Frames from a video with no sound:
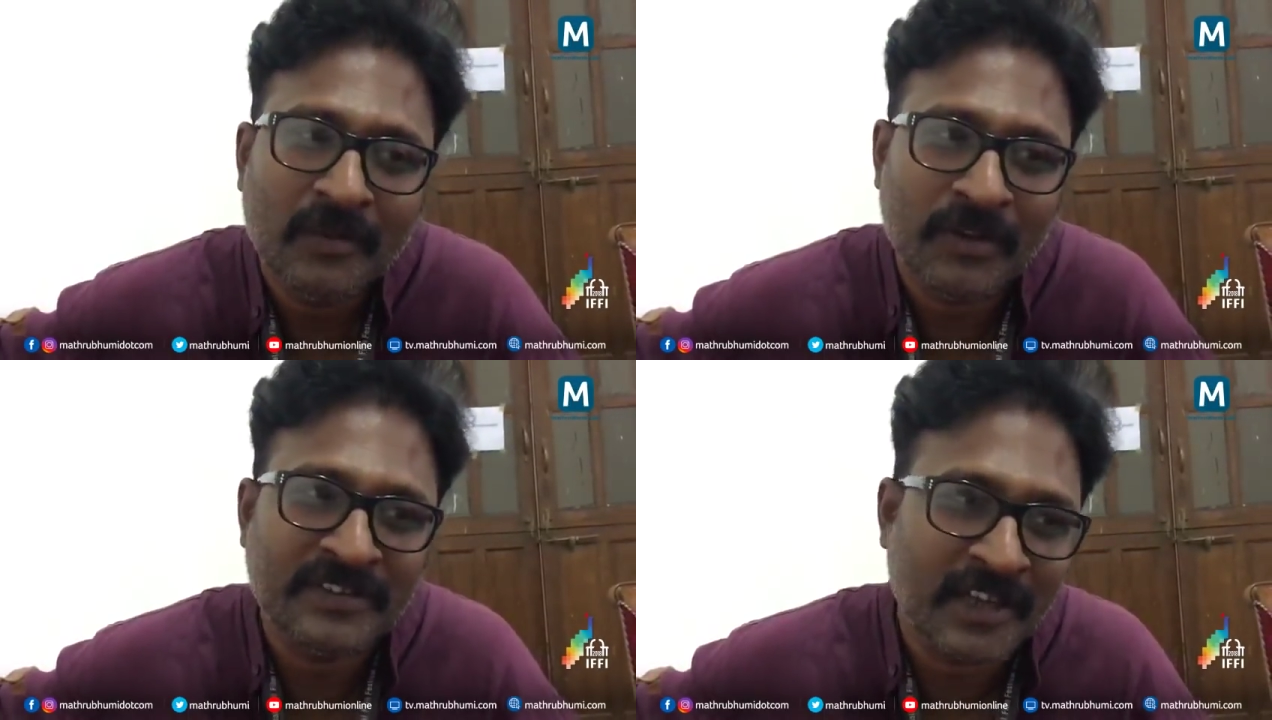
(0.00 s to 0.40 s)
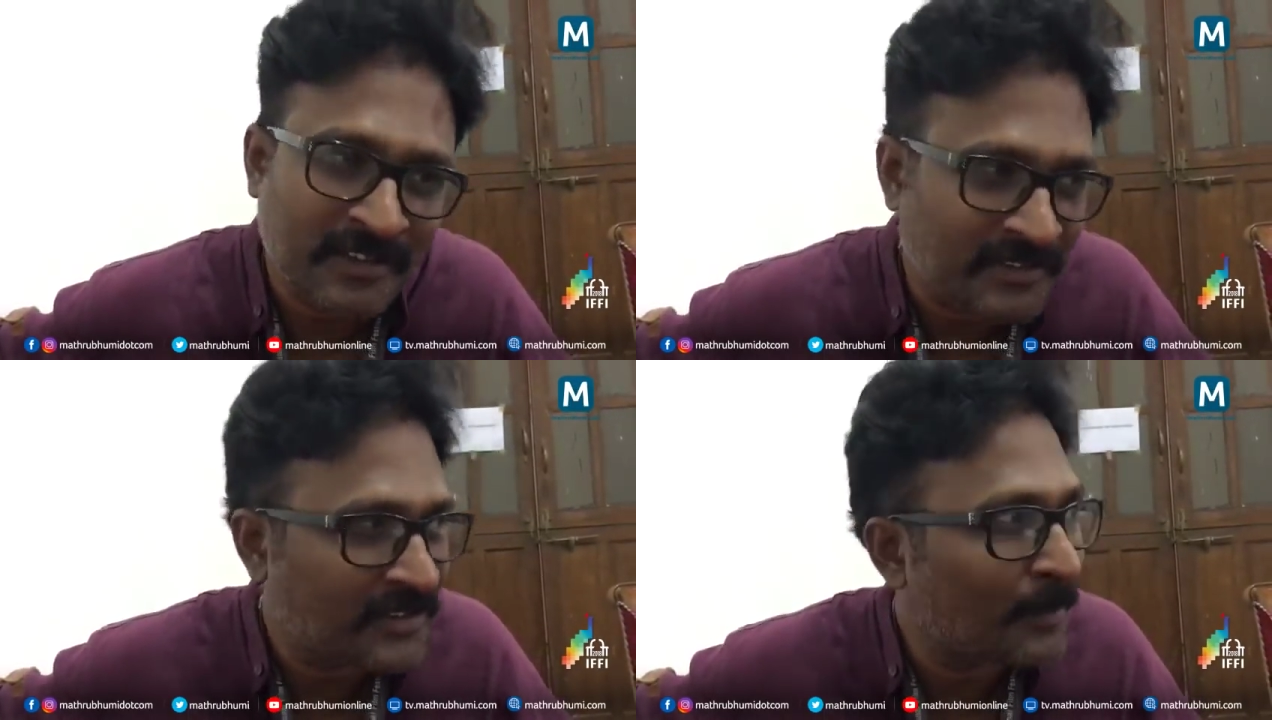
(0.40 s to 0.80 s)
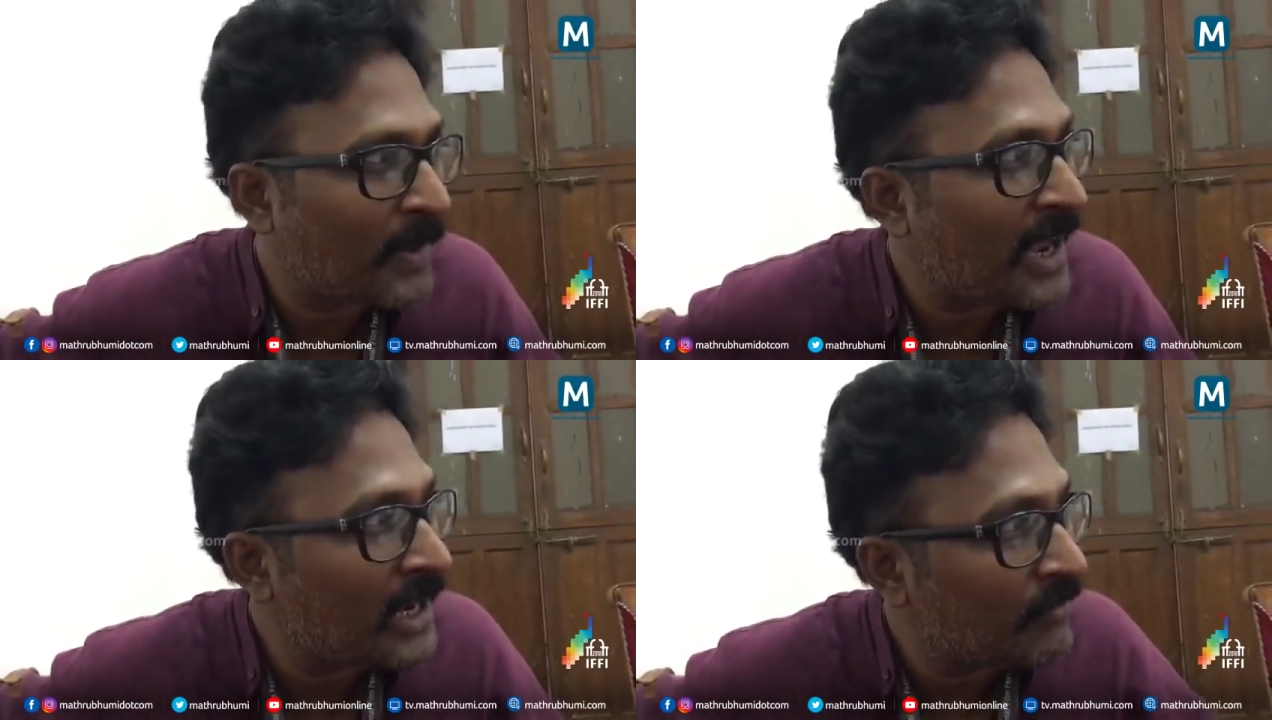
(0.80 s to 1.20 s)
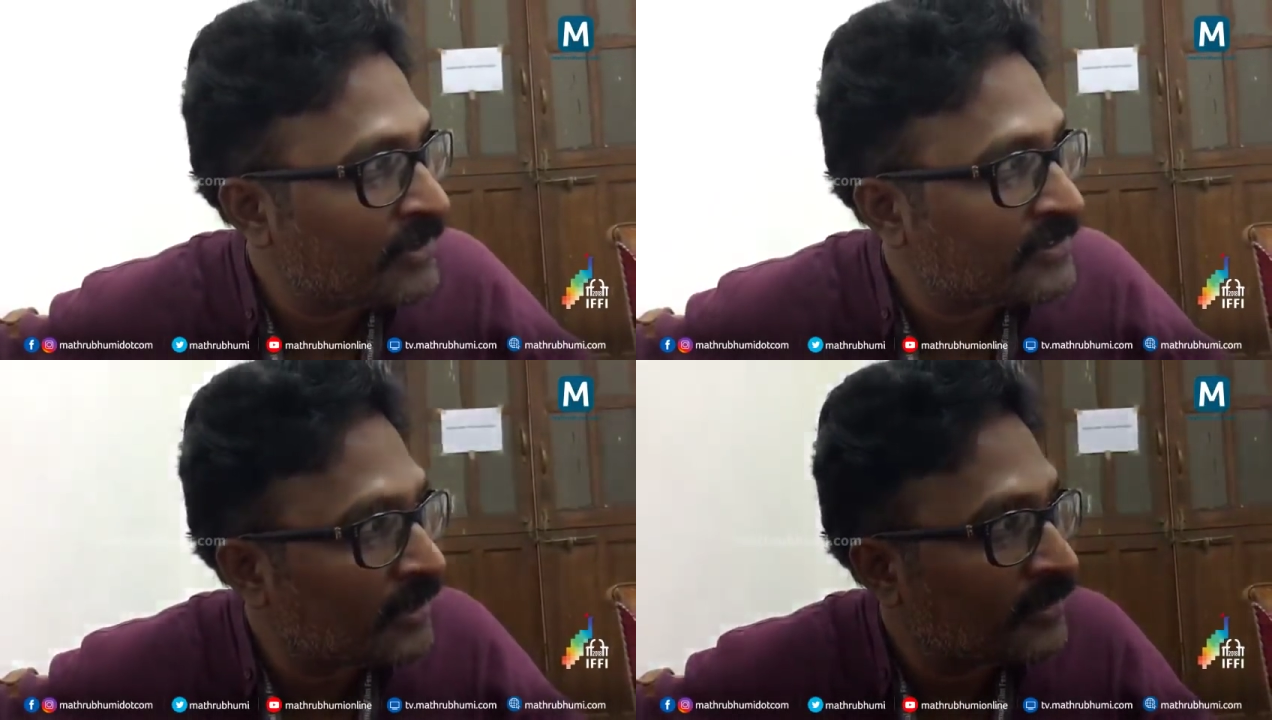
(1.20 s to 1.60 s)
We say this is a plant,
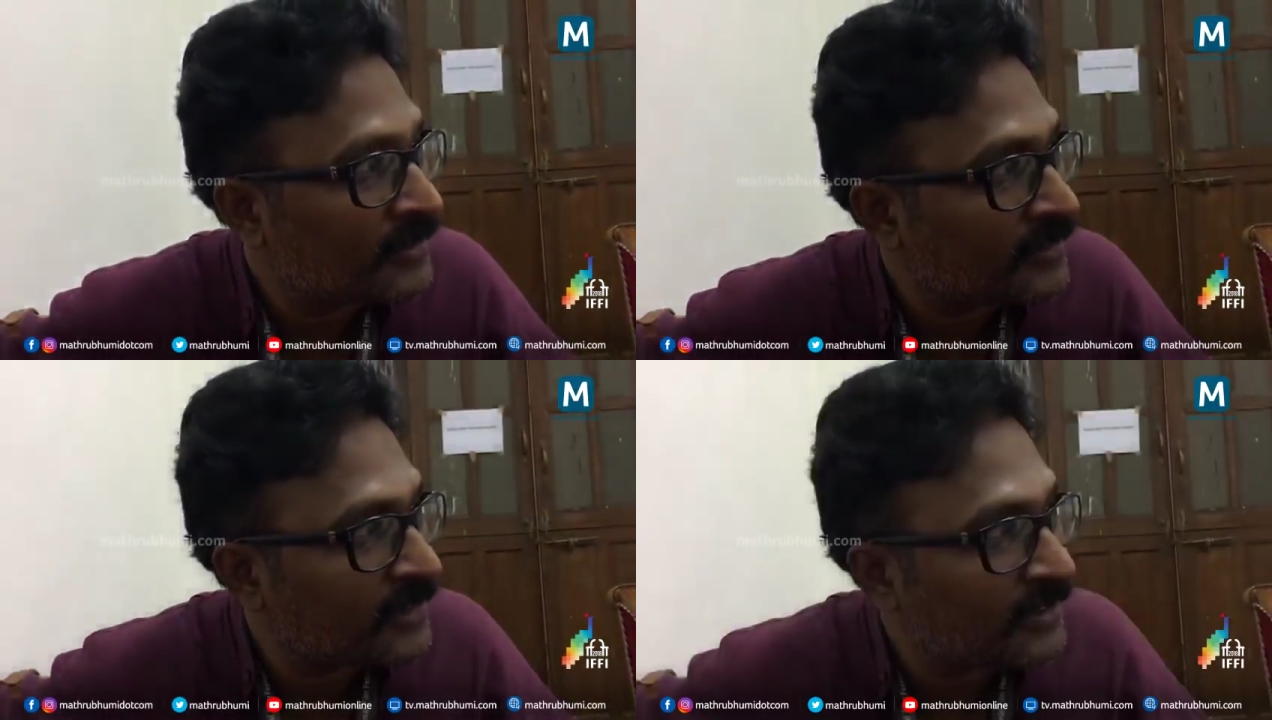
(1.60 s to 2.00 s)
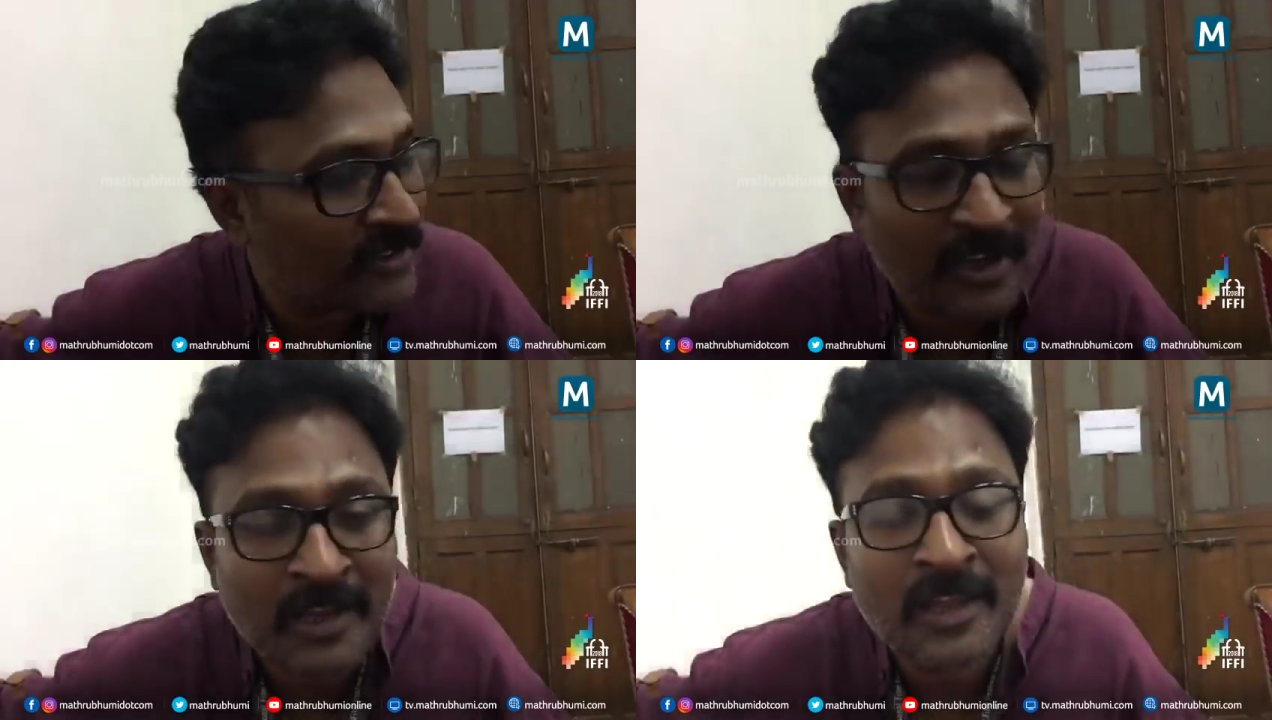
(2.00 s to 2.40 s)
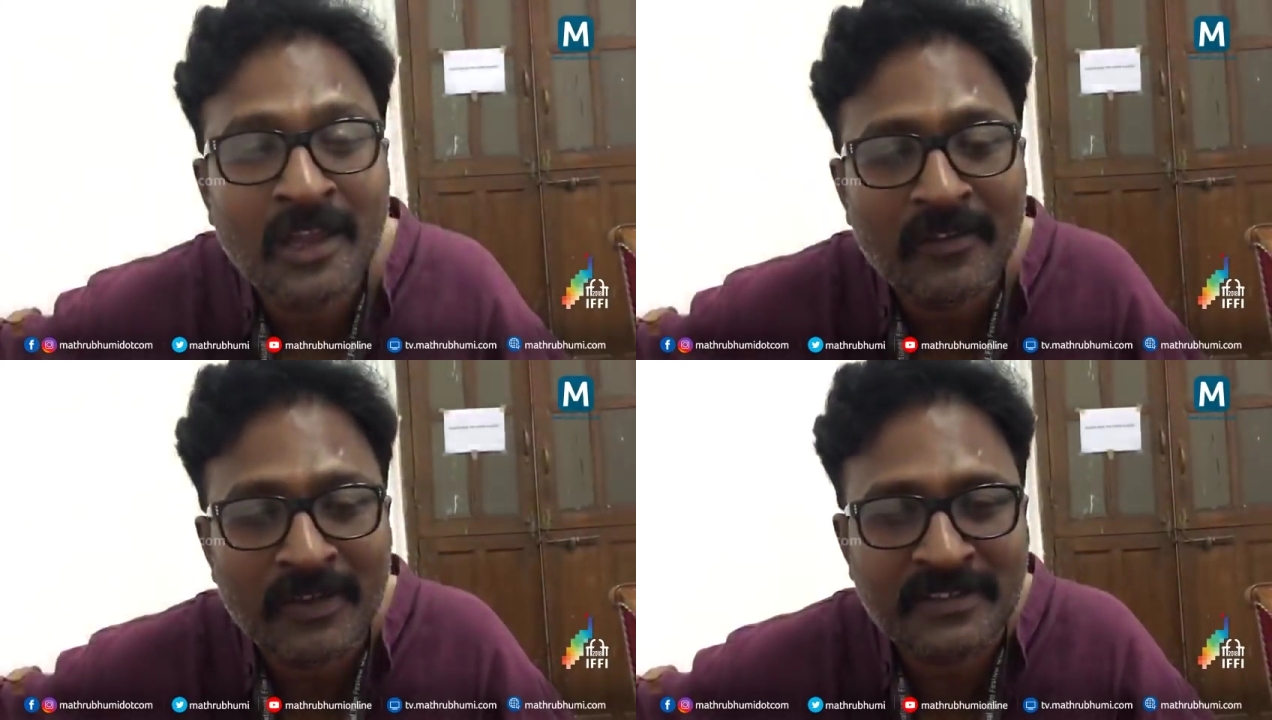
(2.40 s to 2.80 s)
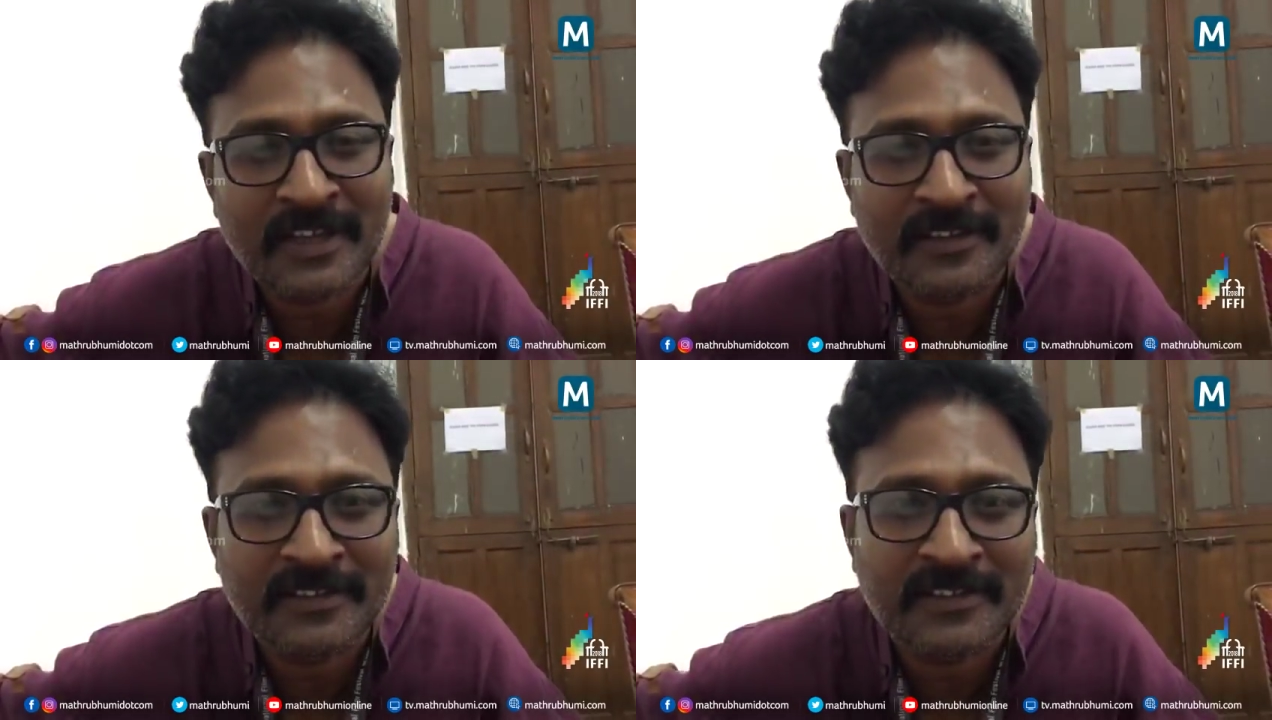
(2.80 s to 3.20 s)
we say this is a tree, we
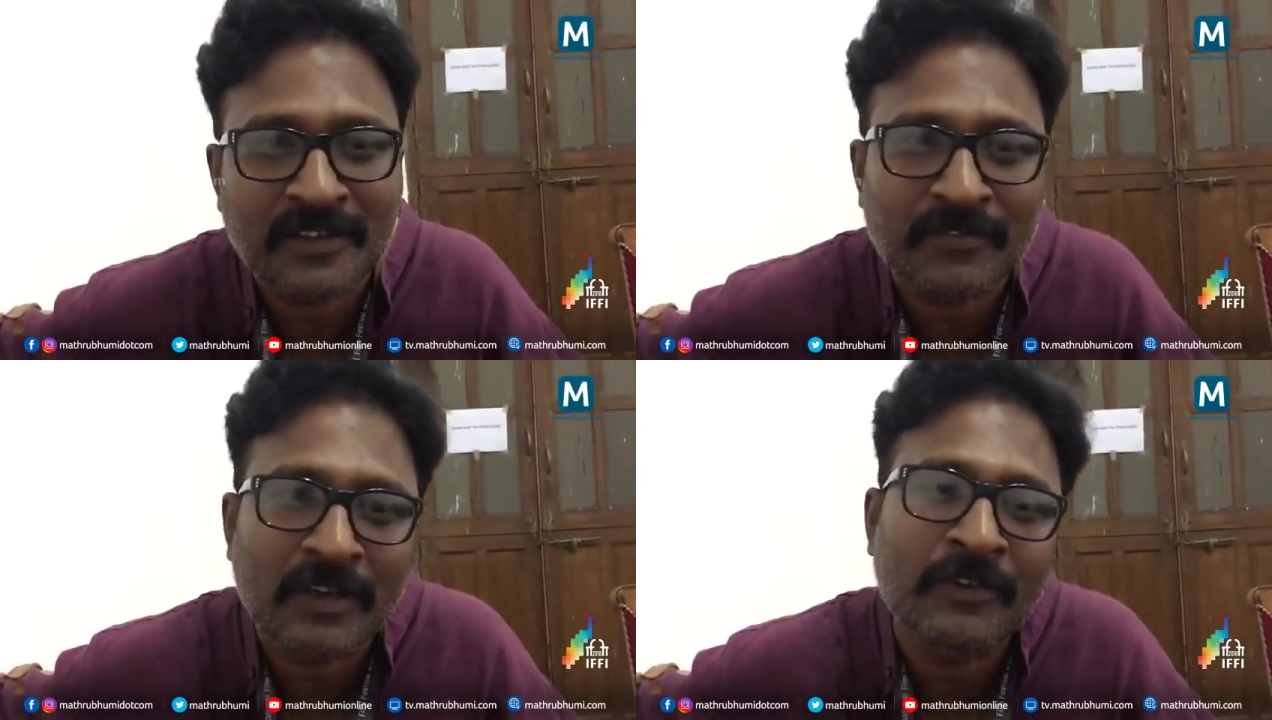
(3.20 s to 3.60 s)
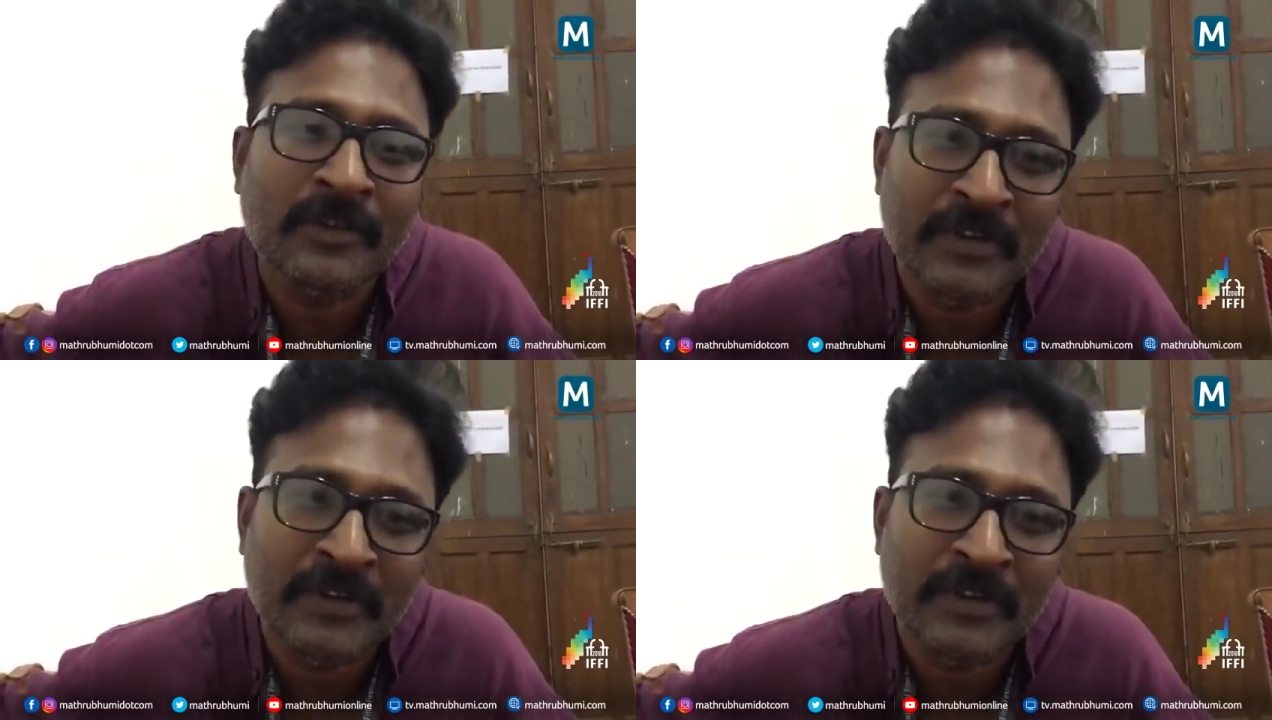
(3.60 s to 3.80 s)
say this is a flower.